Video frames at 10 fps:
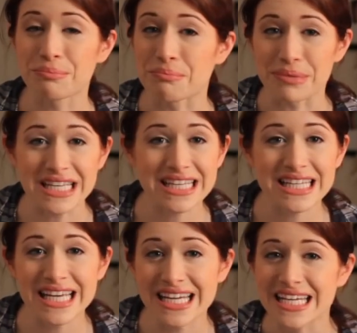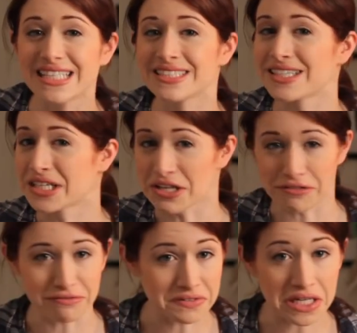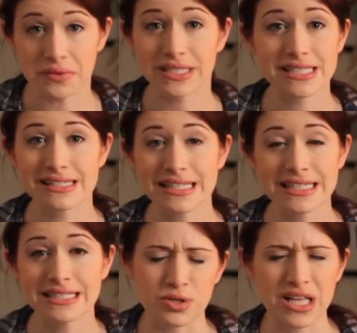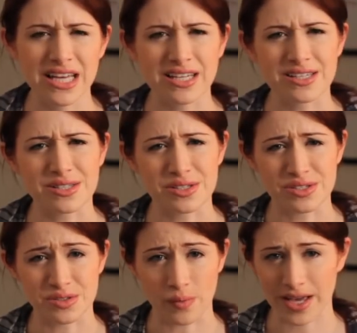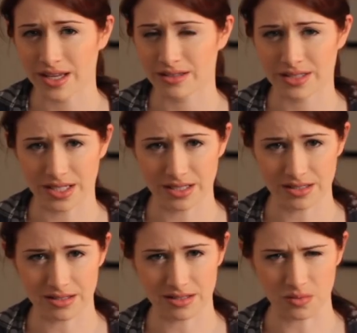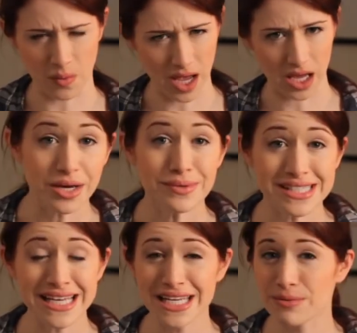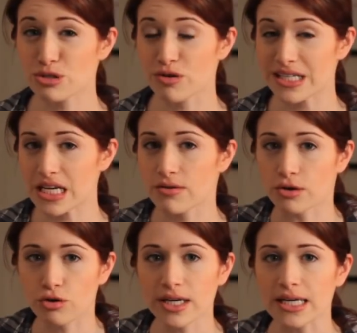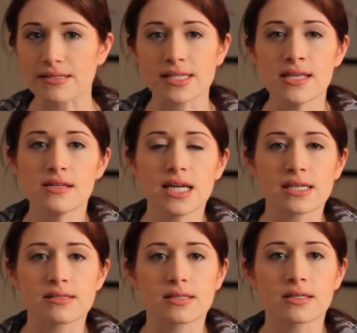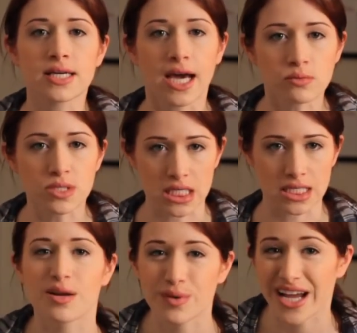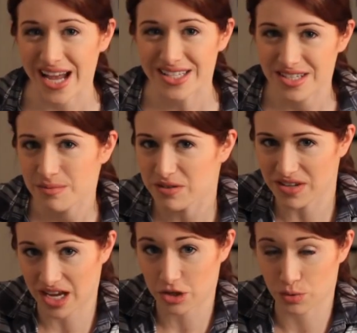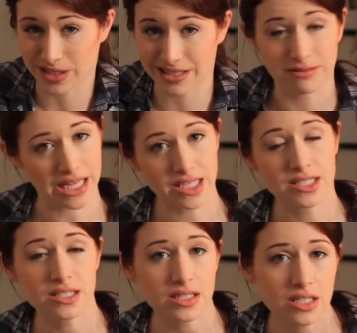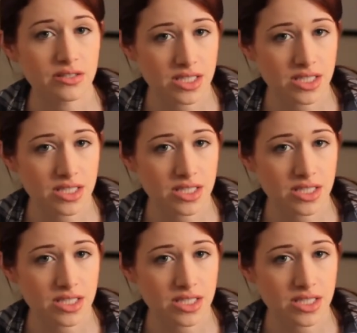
being the lady, following his lead. Or more like swaying to his sway. It was like he was trying to hear the crickets in the next county. And when I asked him if he actually liked it here in